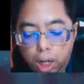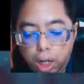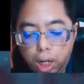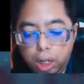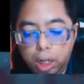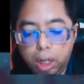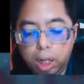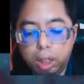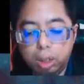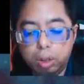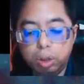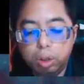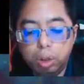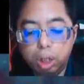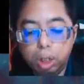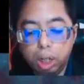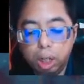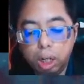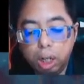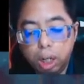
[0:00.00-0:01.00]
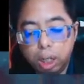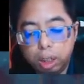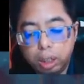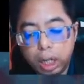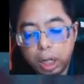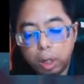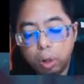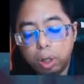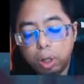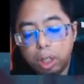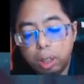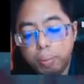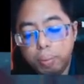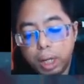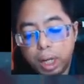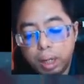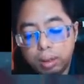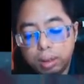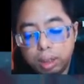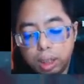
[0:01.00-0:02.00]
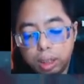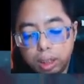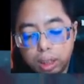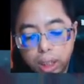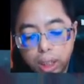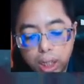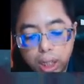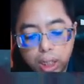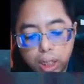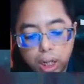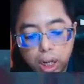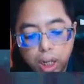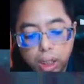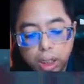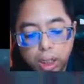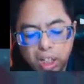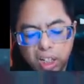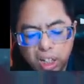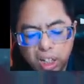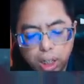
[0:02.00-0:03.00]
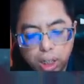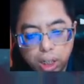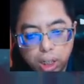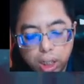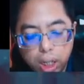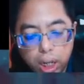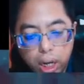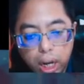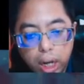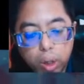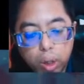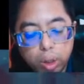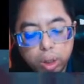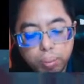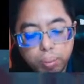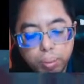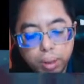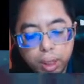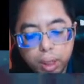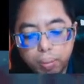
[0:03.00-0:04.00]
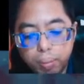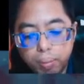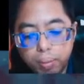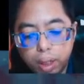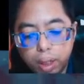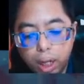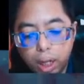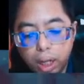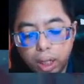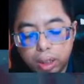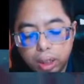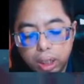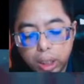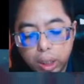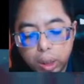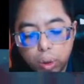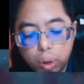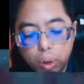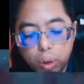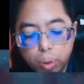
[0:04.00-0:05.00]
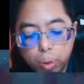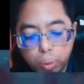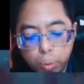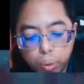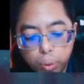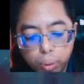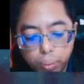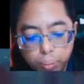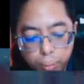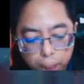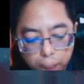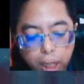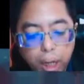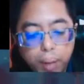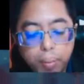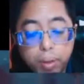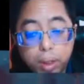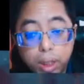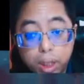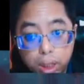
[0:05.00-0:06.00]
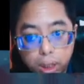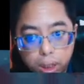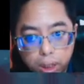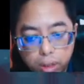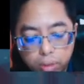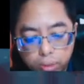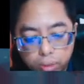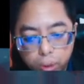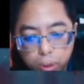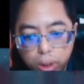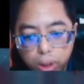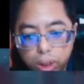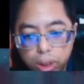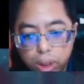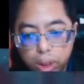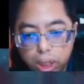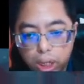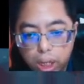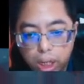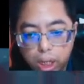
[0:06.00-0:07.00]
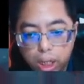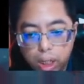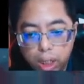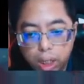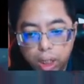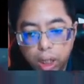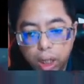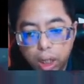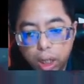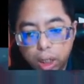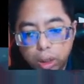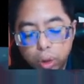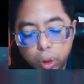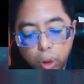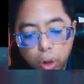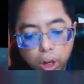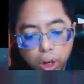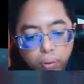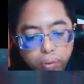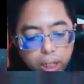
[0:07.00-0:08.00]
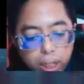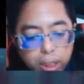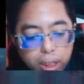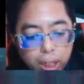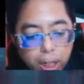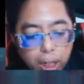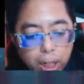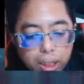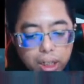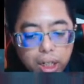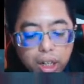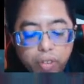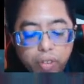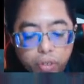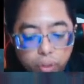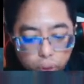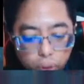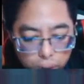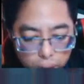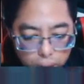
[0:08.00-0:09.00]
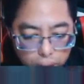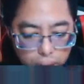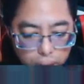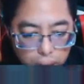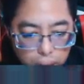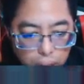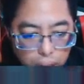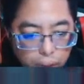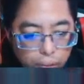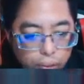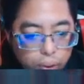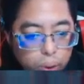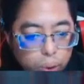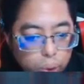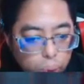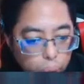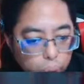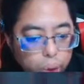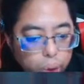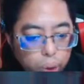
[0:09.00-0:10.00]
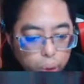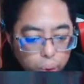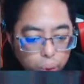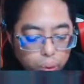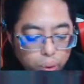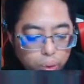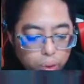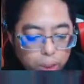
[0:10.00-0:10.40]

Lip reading: Okay, so zygote becomes the seed. Okay, endosperm and seed coat would become the fruit. So all of these are actually fruits, if you don't know.